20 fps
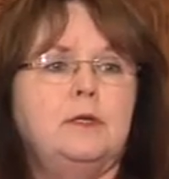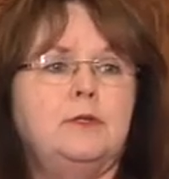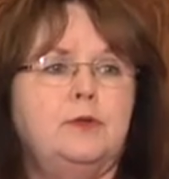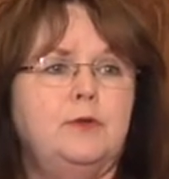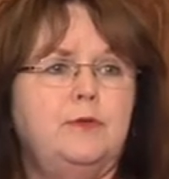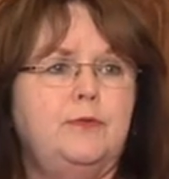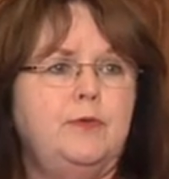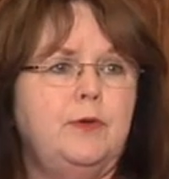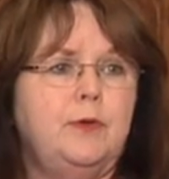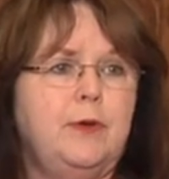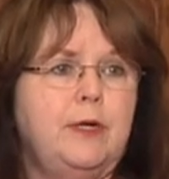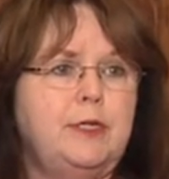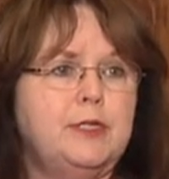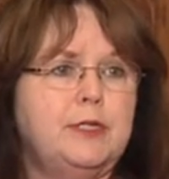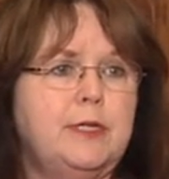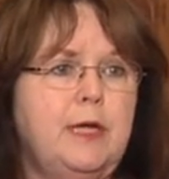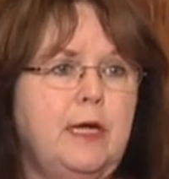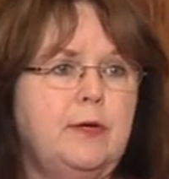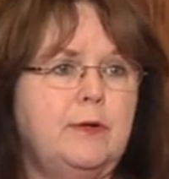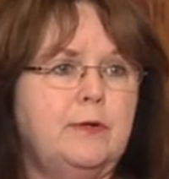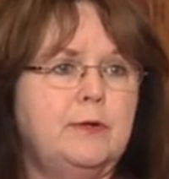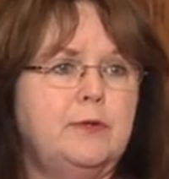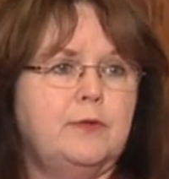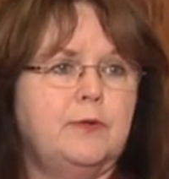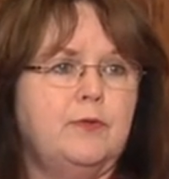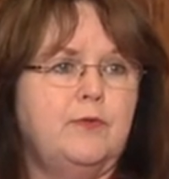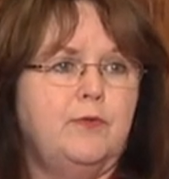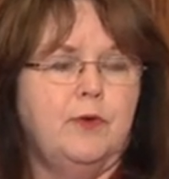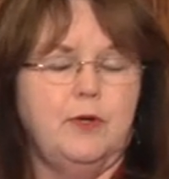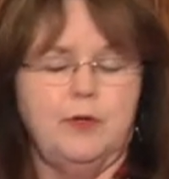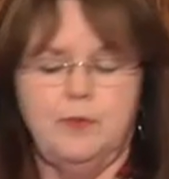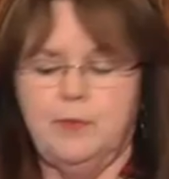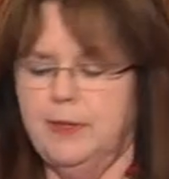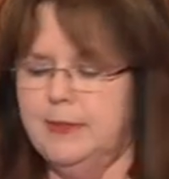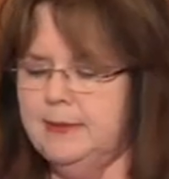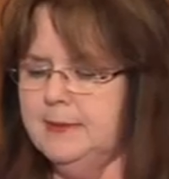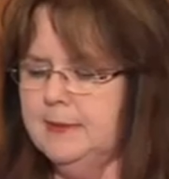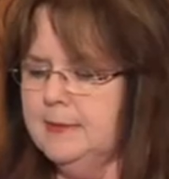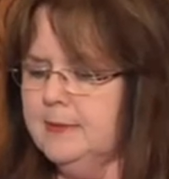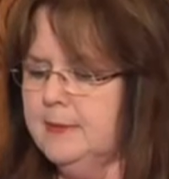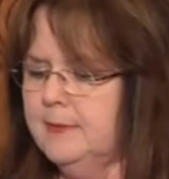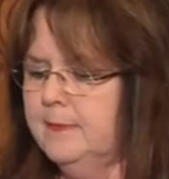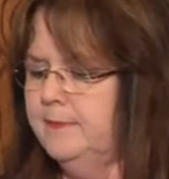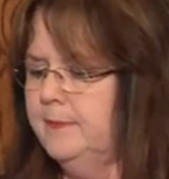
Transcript: too few educators to avoid risk,